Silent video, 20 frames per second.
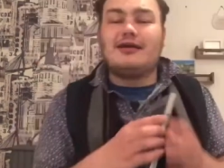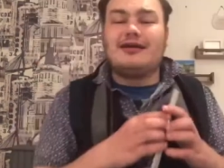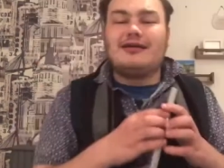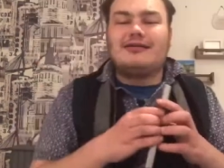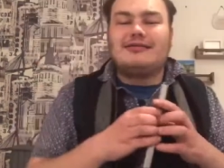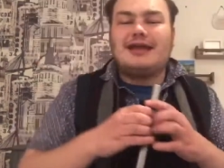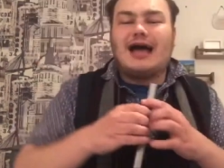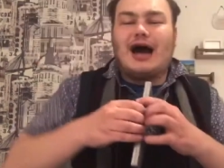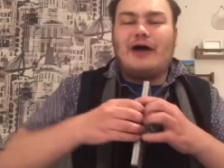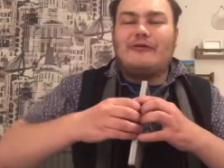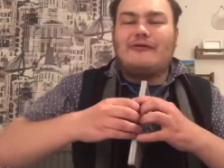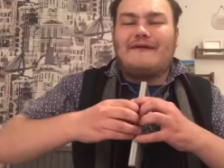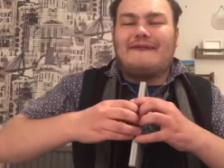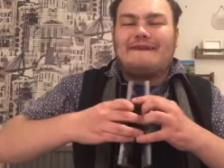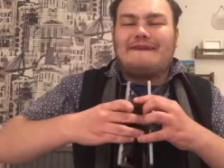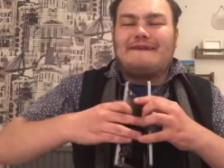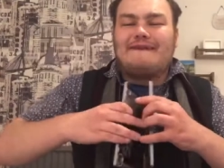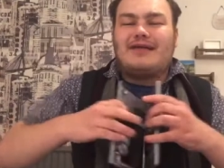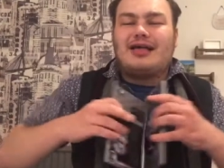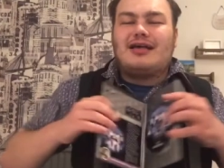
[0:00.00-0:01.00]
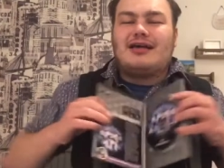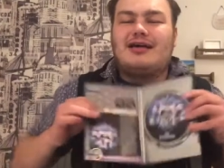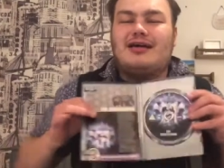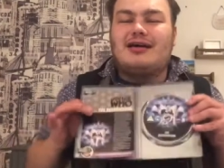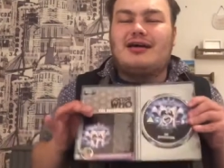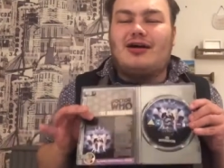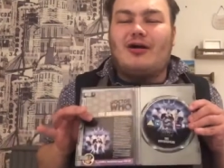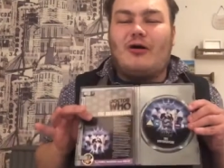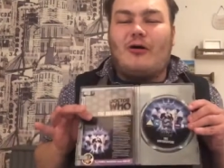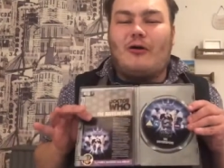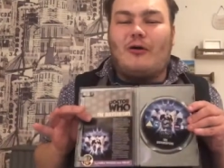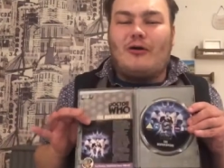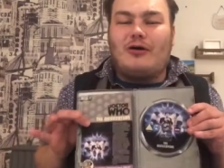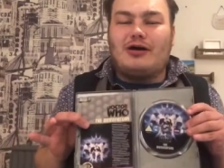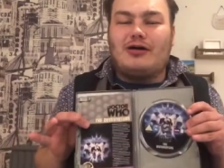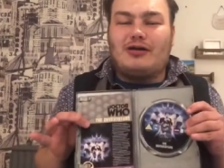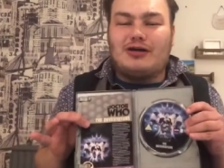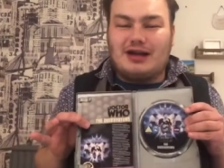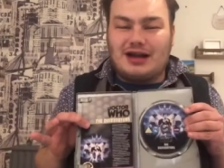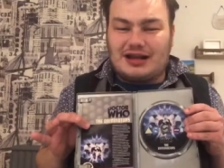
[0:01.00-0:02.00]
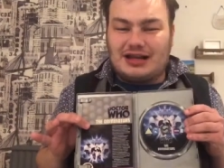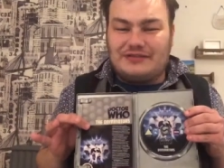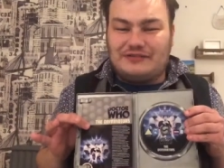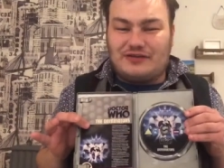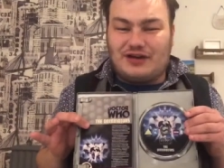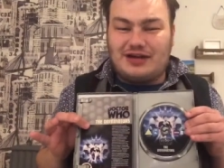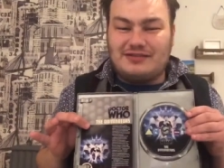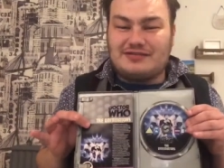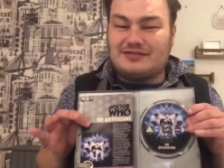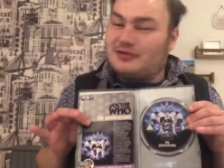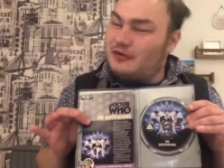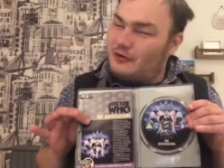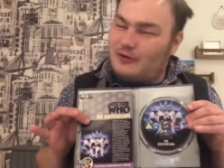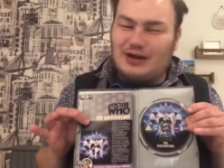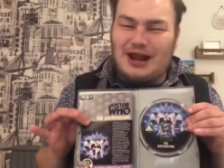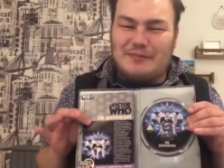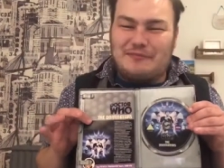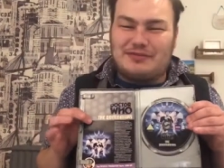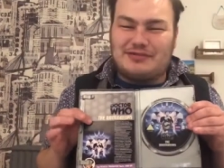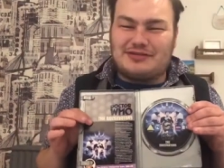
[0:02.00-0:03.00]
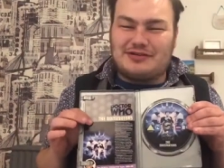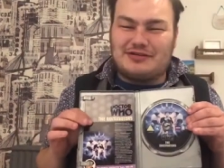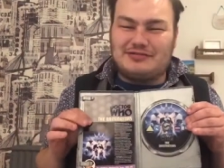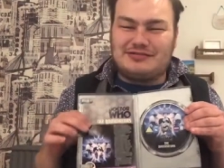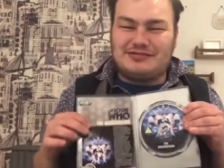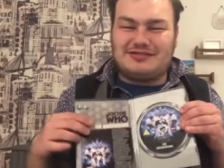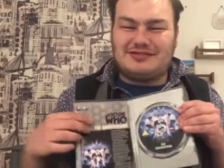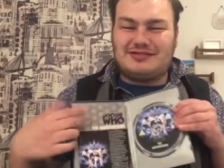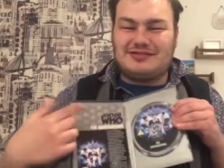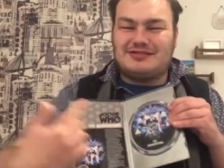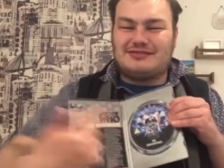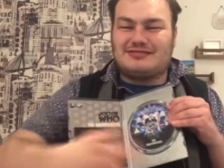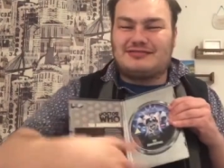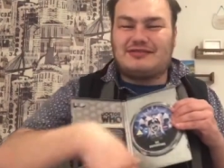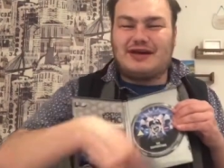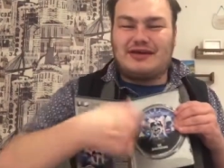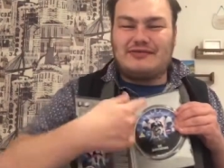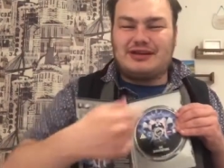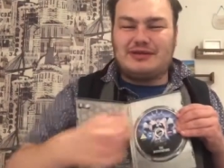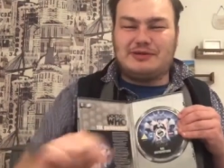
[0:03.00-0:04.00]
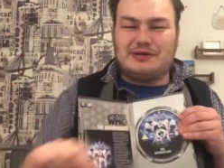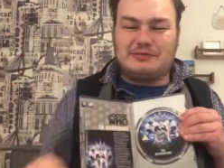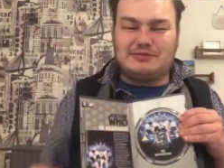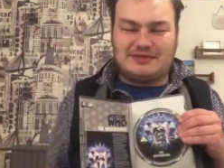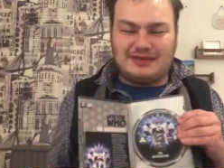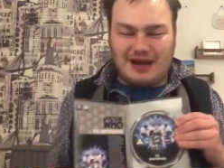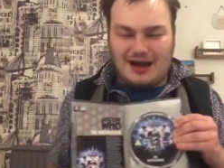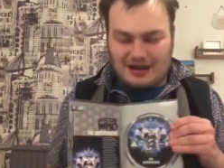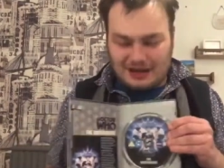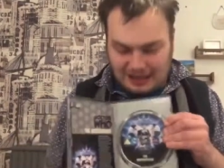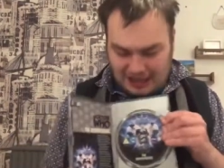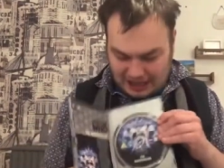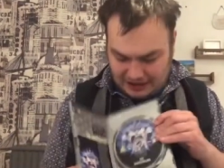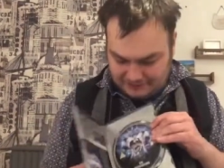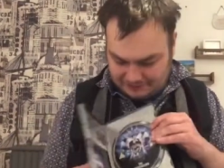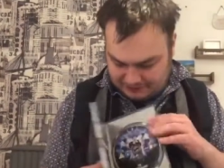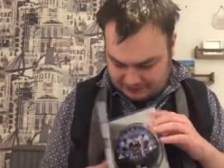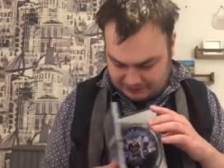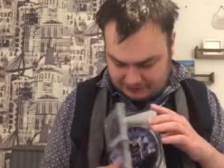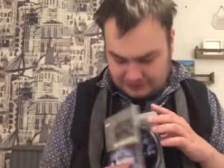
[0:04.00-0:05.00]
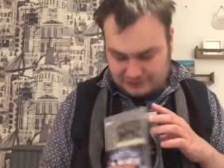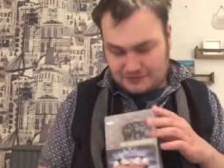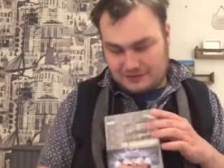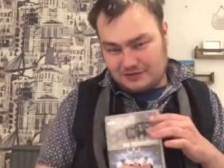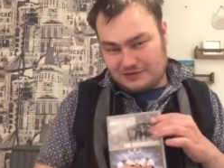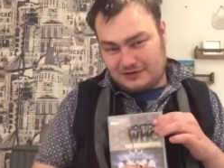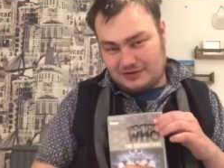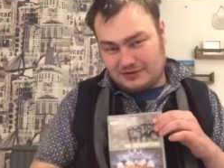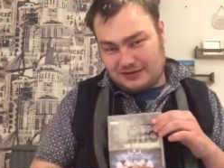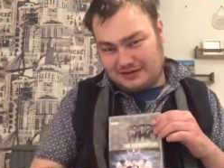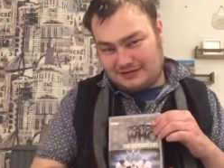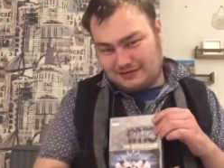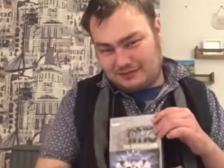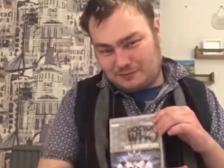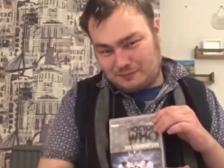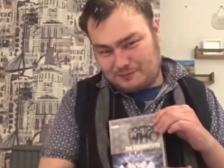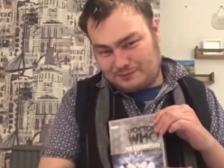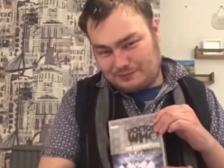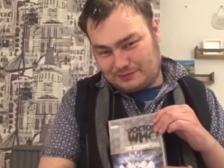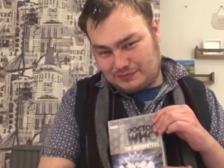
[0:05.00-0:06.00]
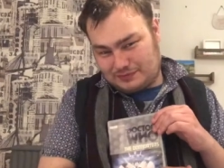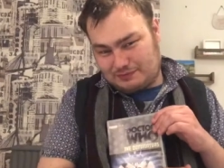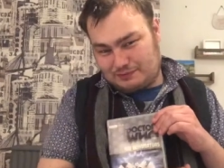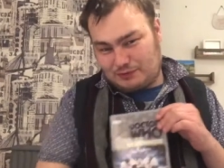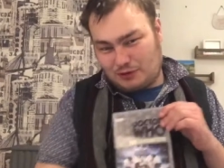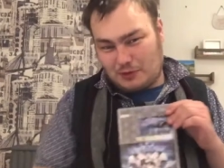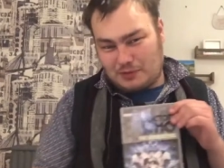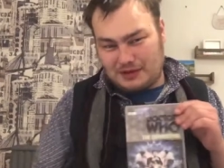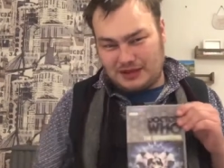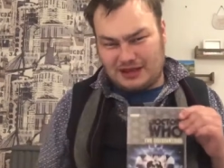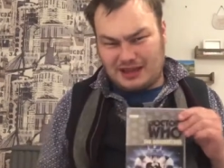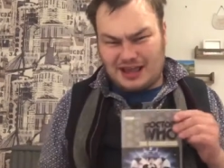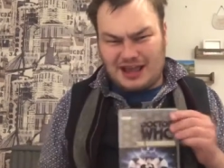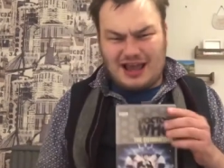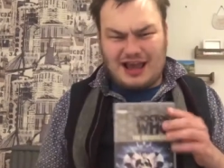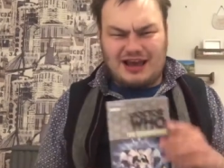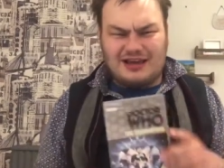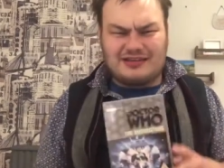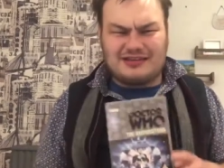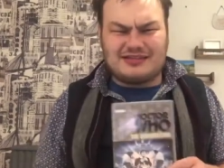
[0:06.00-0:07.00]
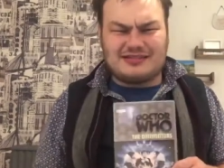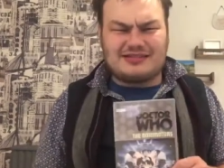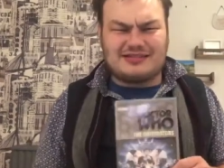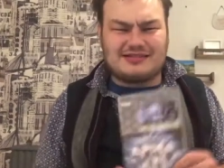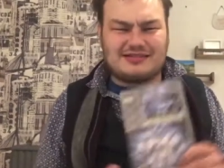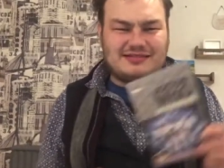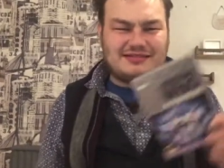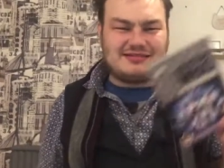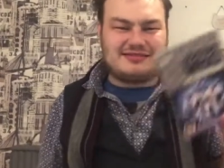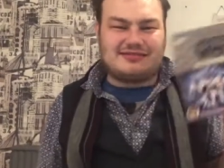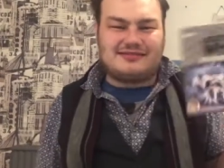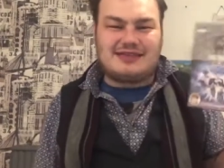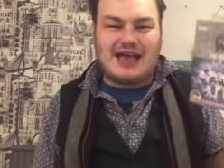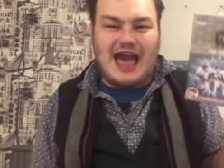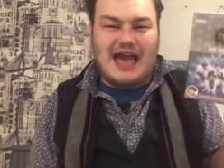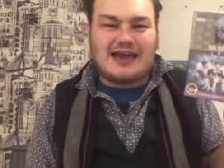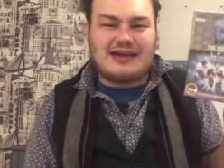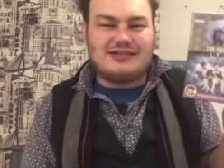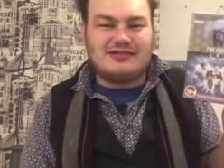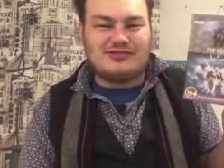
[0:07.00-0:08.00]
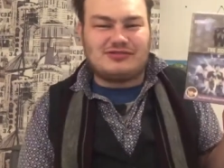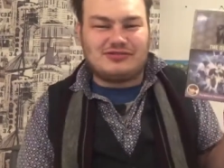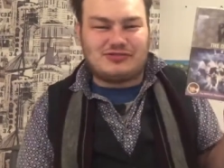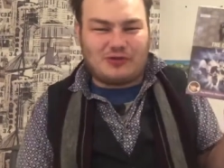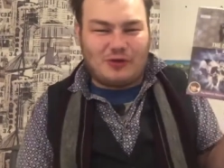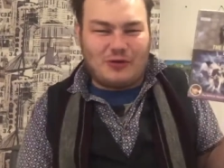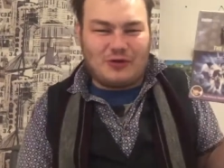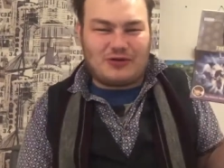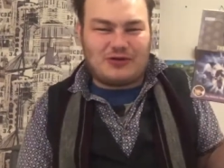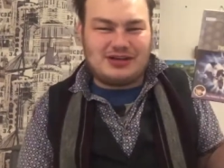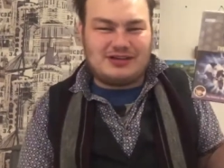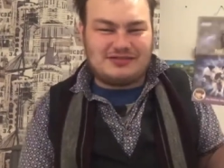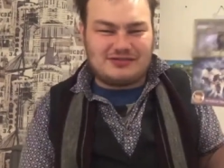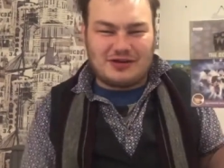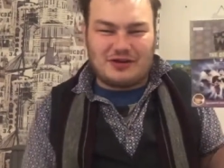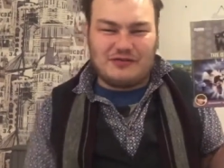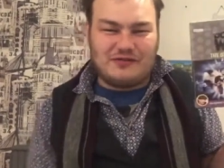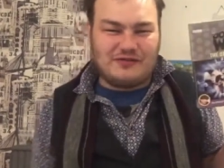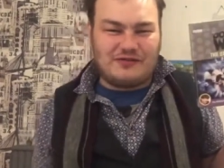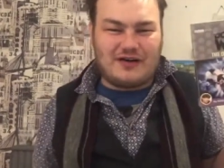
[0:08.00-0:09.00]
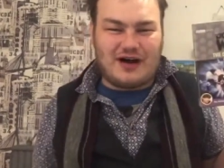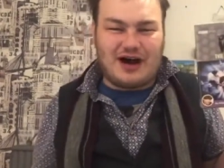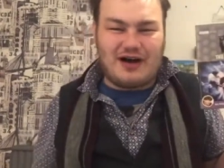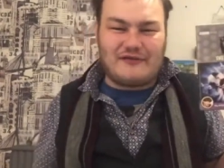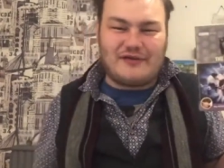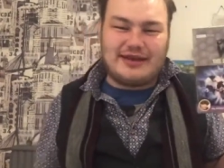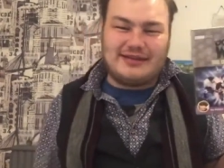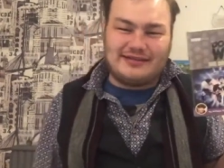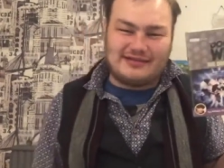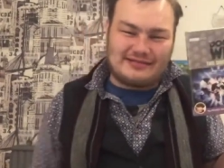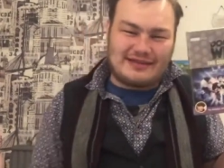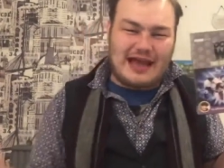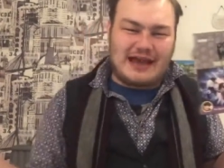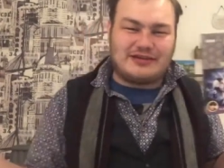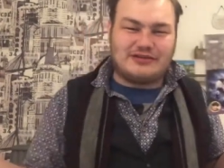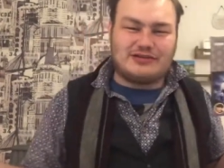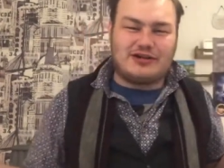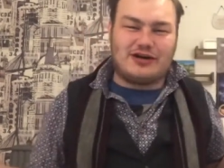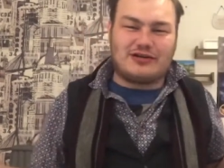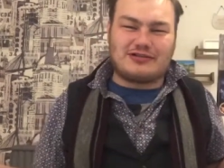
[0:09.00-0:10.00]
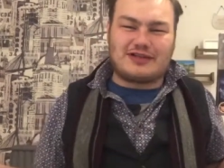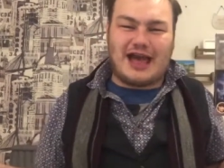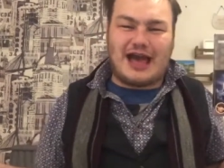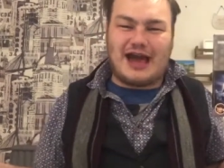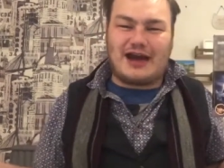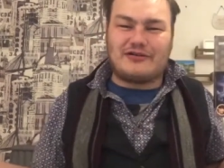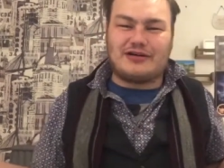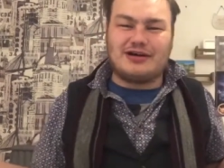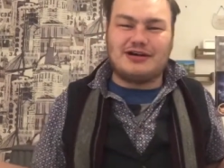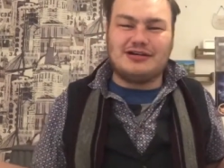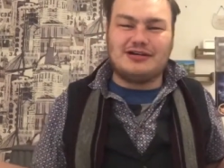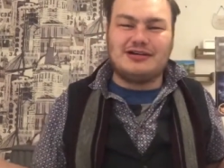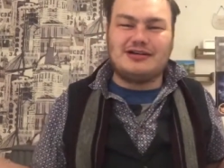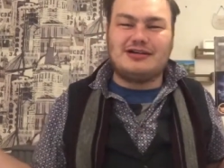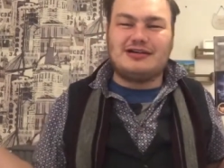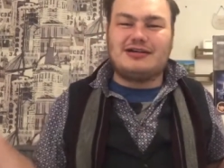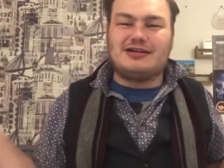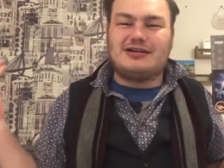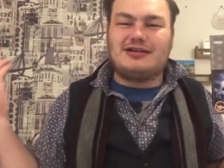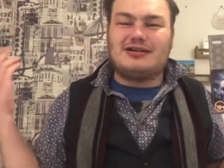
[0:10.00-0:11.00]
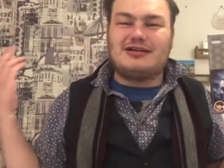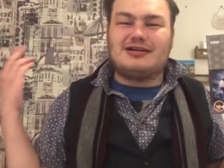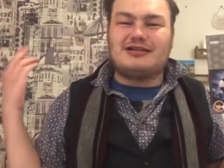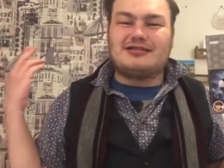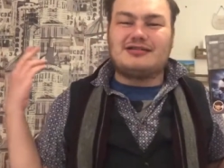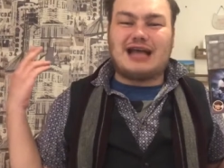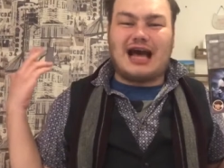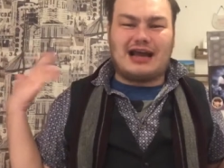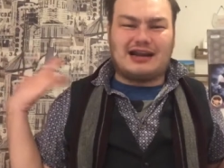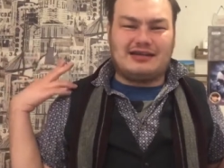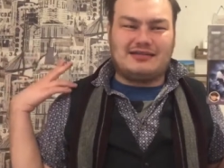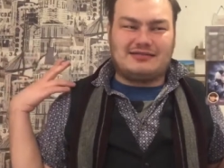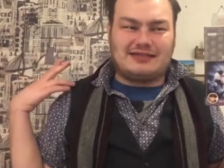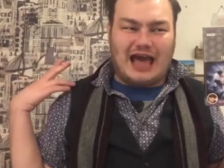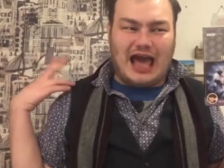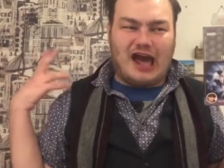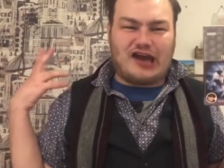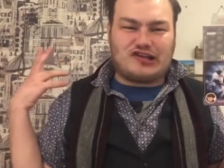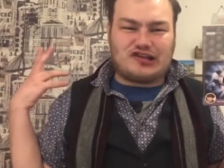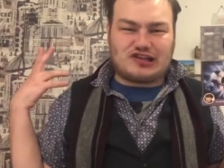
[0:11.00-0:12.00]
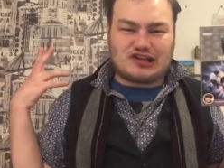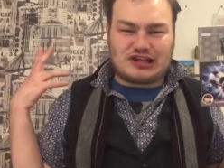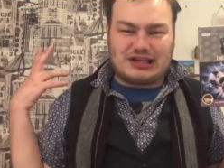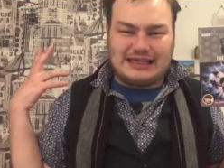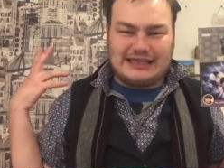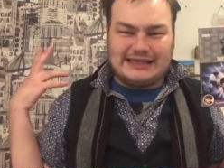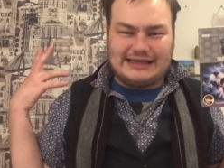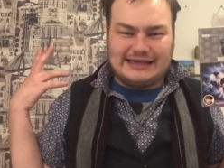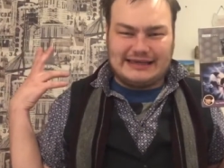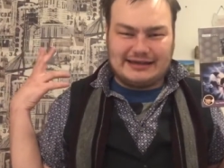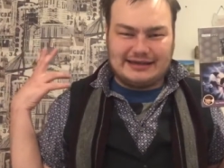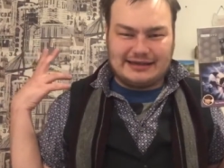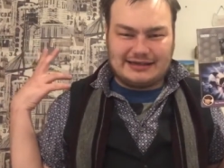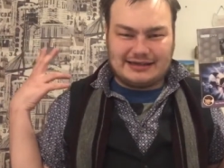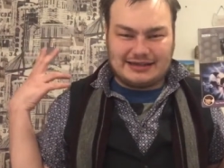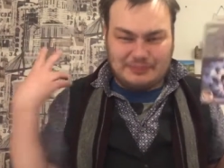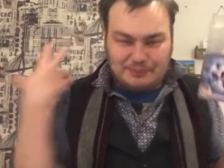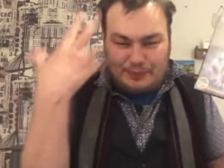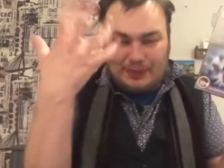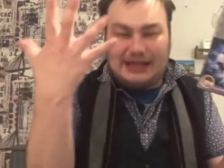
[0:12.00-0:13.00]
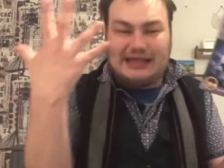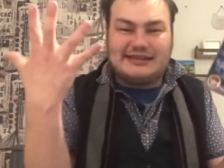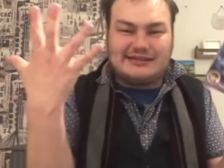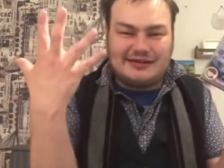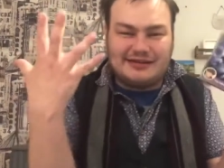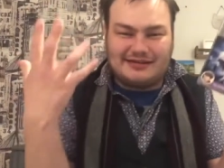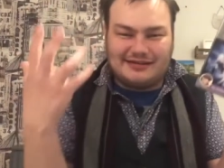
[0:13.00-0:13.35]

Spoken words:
Now, luckily for us, all episodes survive in the BBC archives. So this is probably, I think this is the second story so far in the second Doctor era that is actually complete.